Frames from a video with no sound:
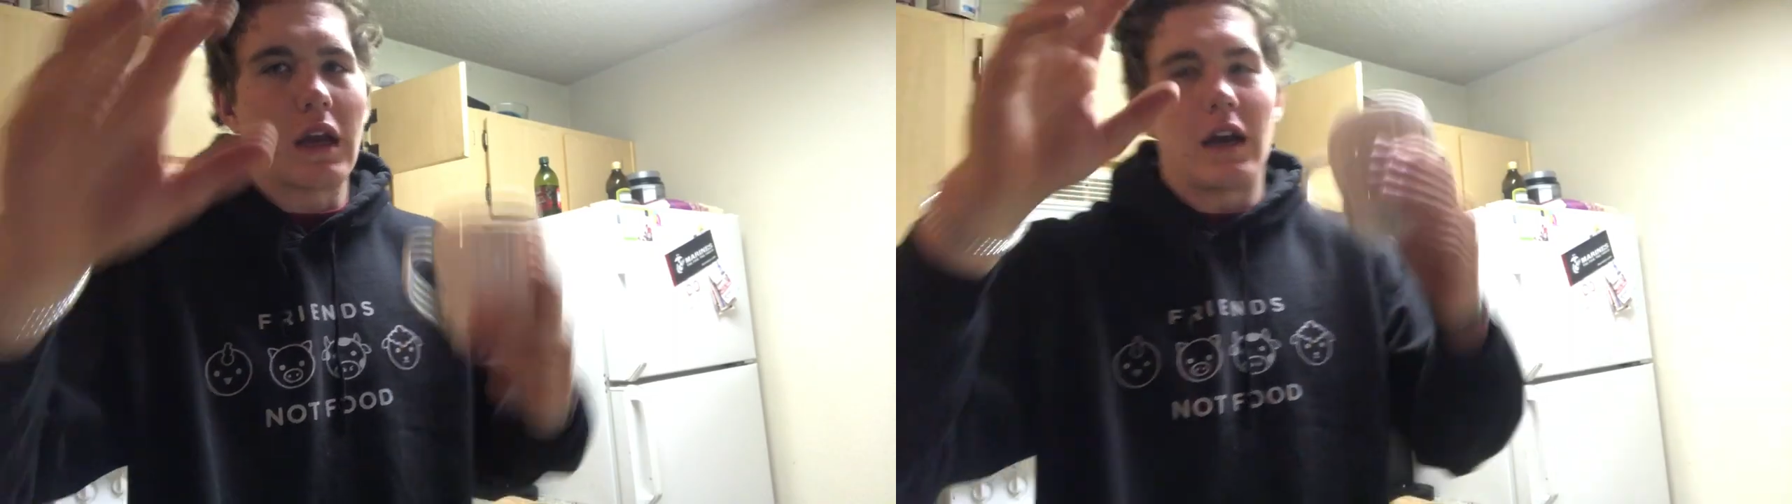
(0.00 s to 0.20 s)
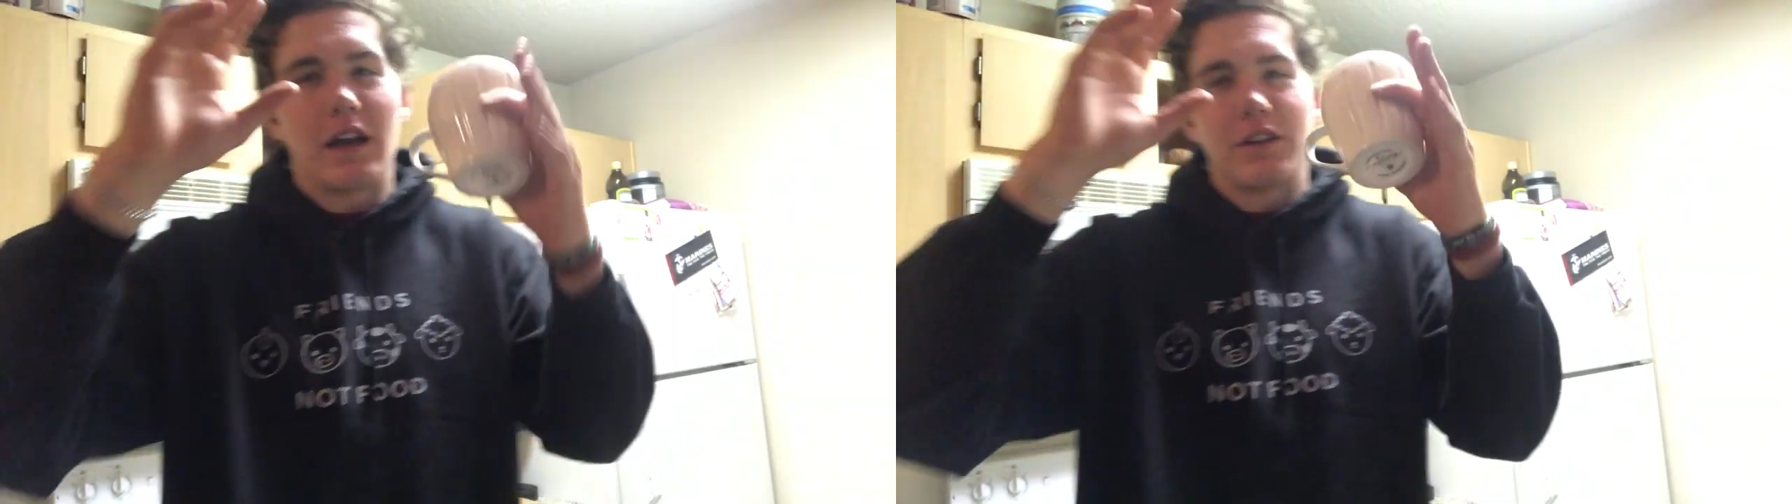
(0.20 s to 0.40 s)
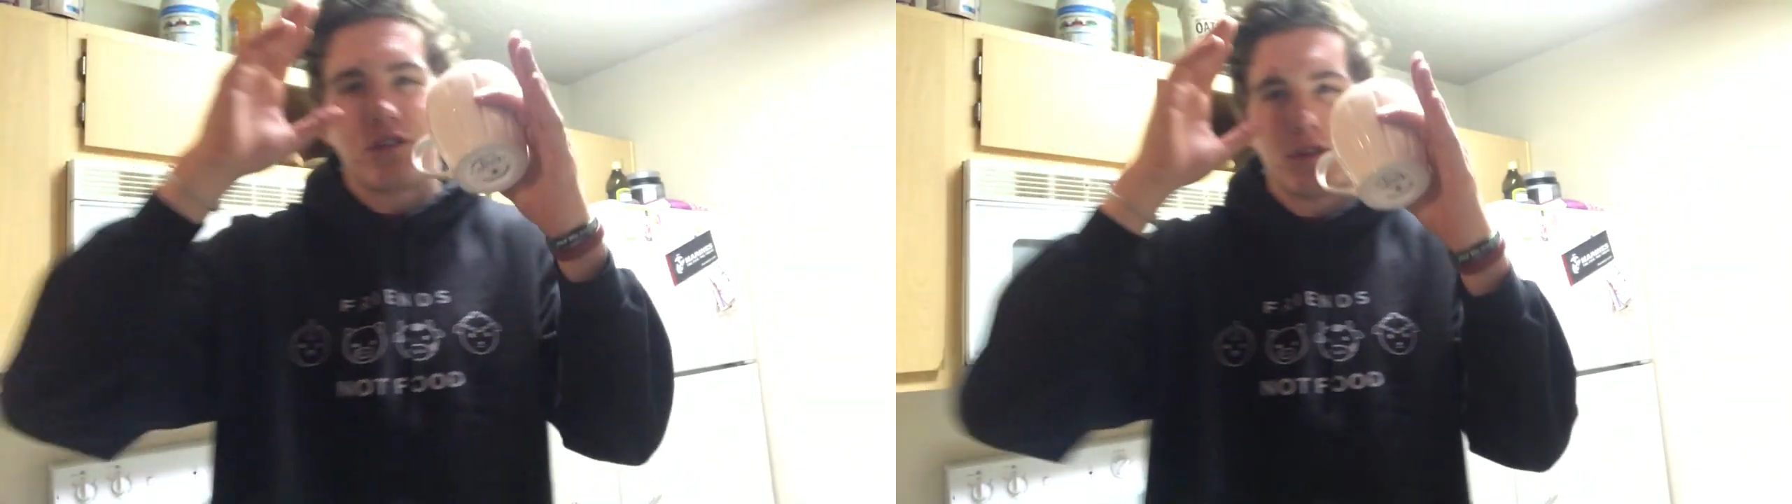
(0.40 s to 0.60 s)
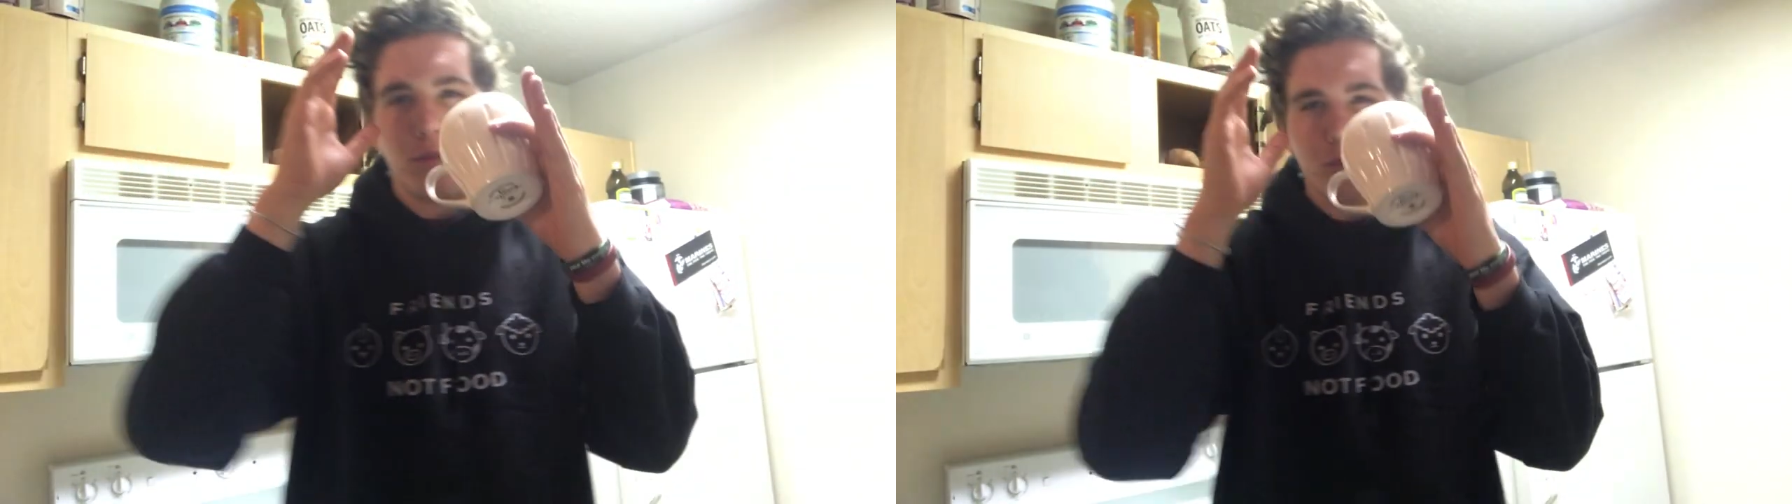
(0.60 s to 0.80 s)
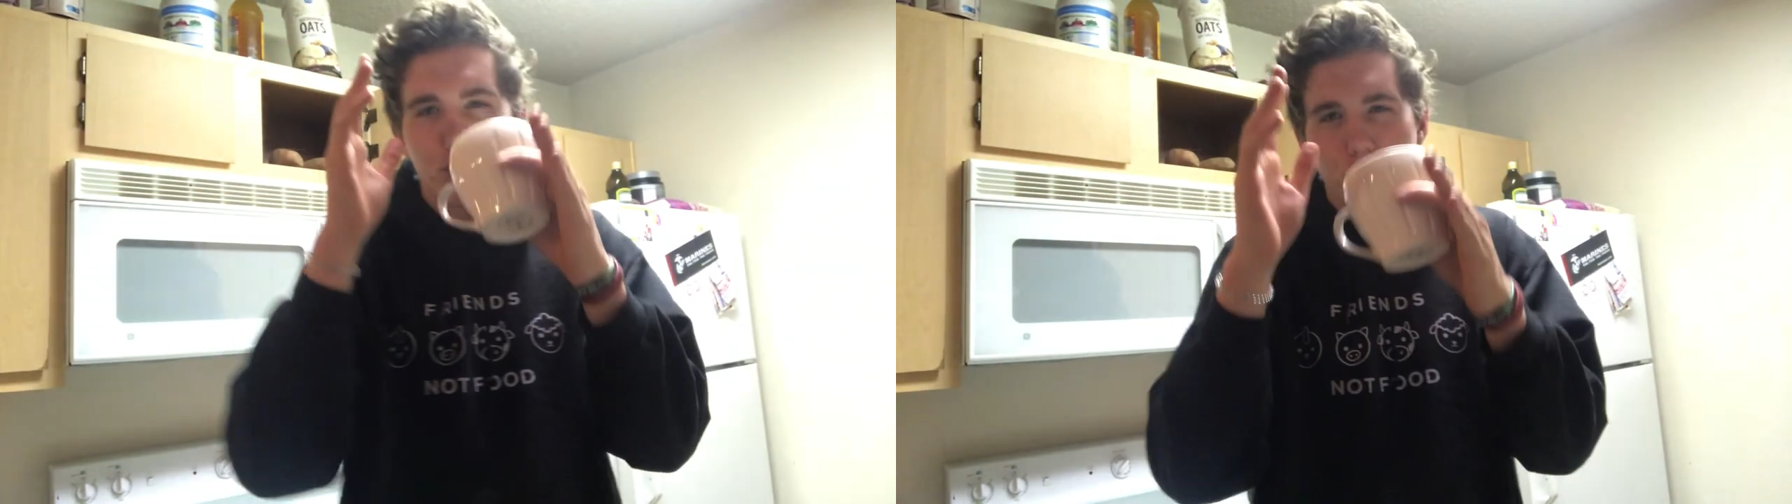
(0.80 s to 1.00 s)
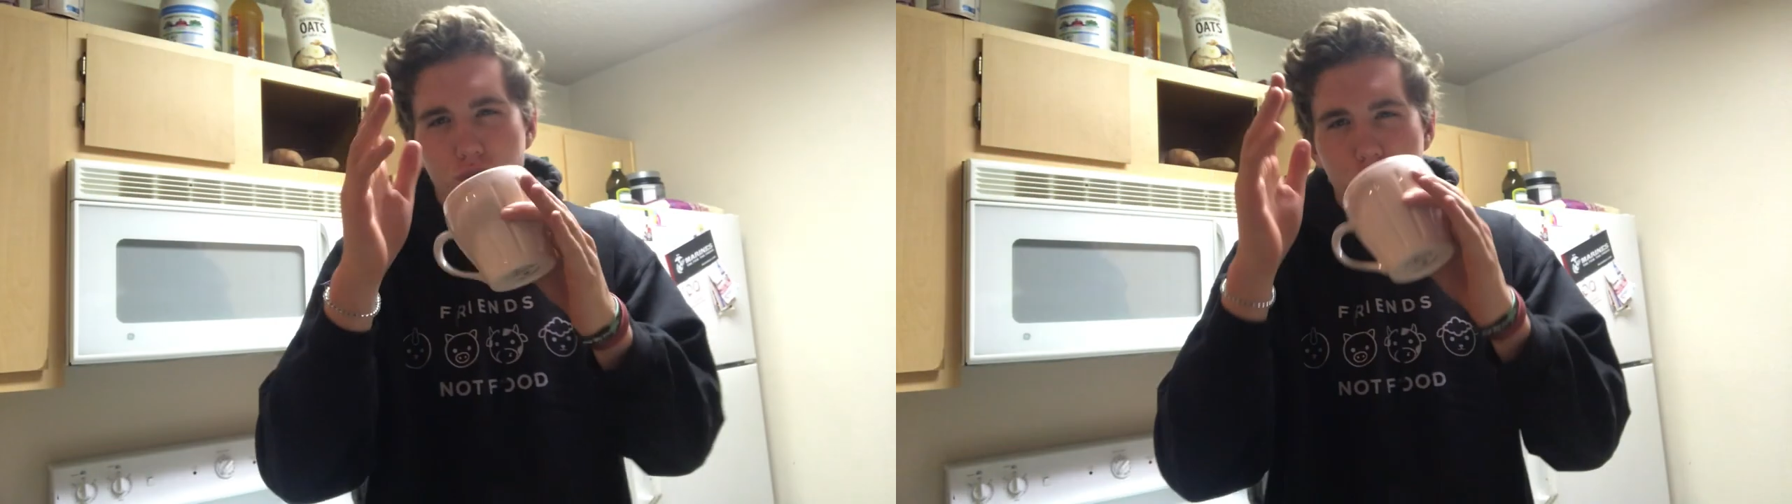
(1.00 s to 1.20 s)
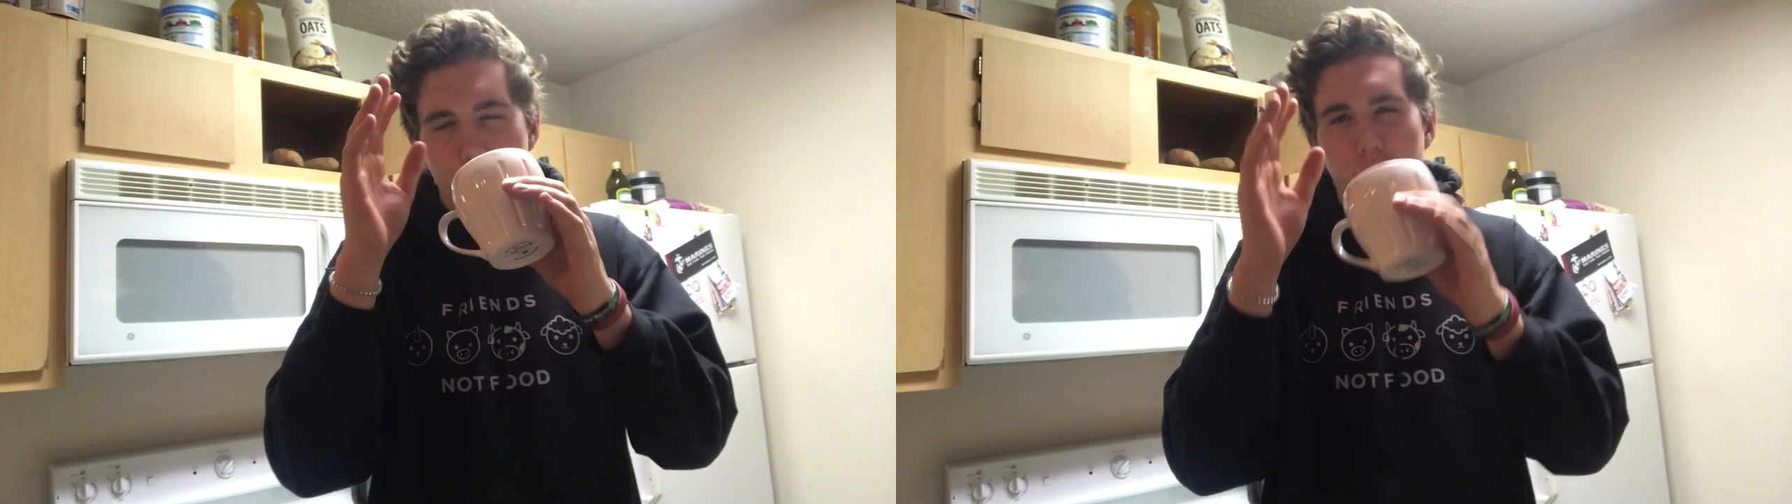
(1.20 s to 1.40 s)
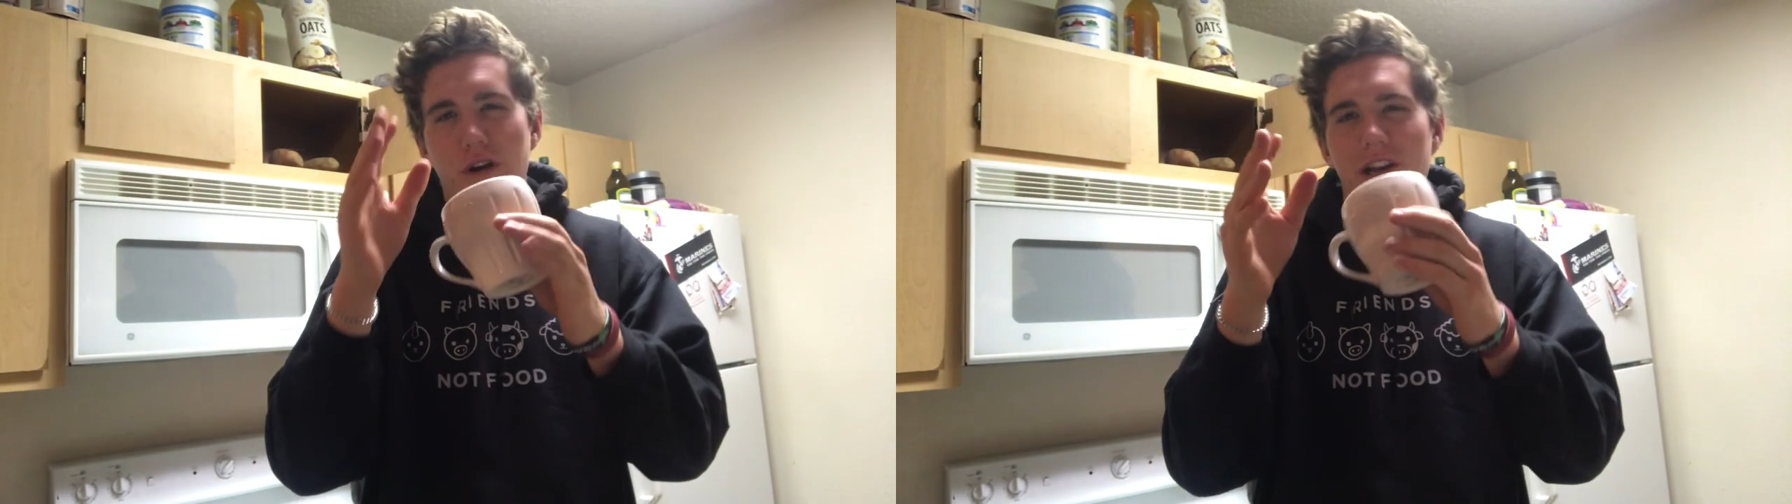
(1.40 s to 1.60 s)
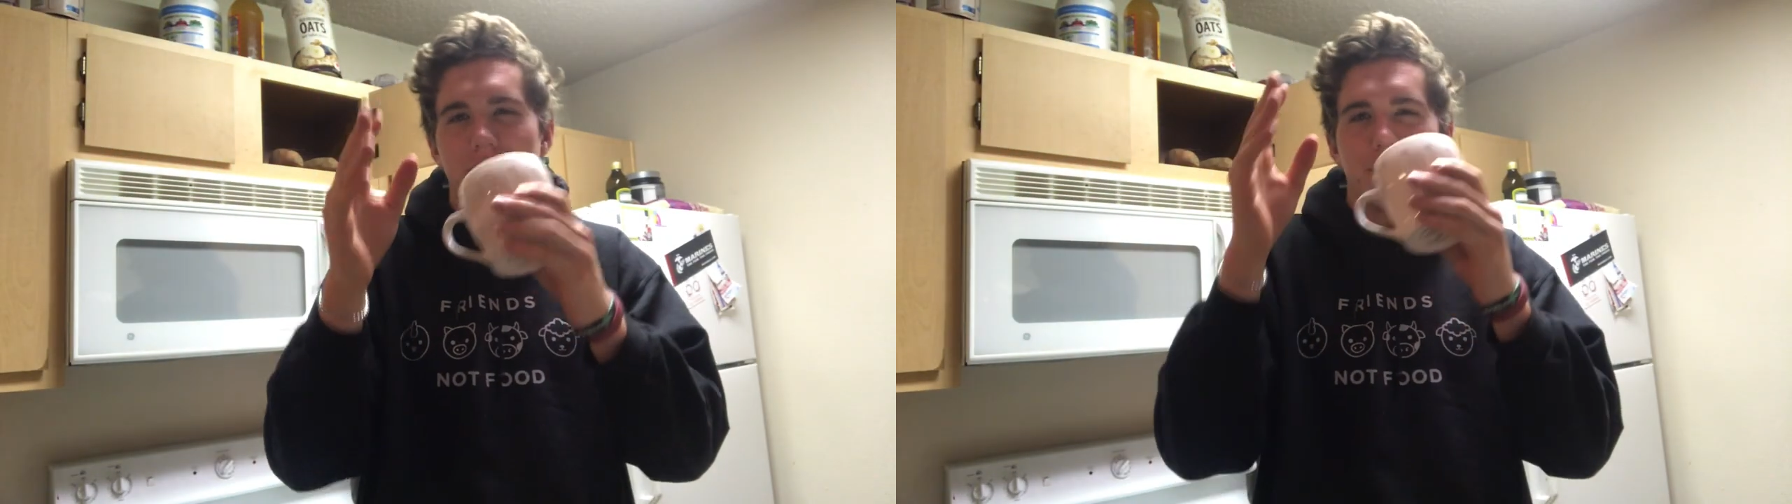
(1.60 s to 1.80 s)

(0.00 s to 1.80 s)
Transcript: All right, so the most crucial part